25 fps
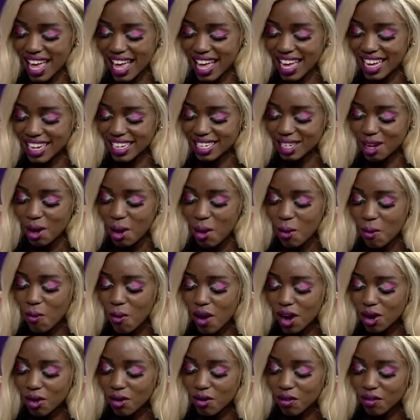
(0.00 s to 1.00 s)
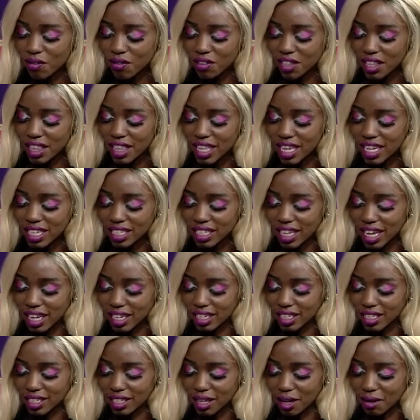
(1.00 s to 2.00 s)
And one of the things I
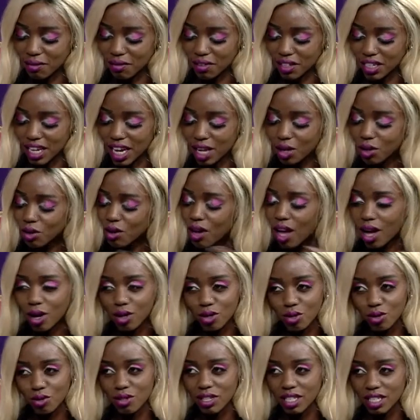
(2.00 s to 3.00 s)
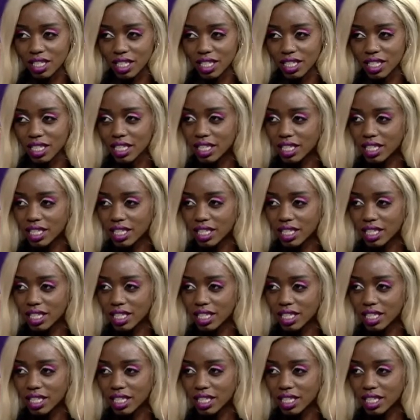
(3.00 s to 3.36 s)
discovered, I don't know how true this is.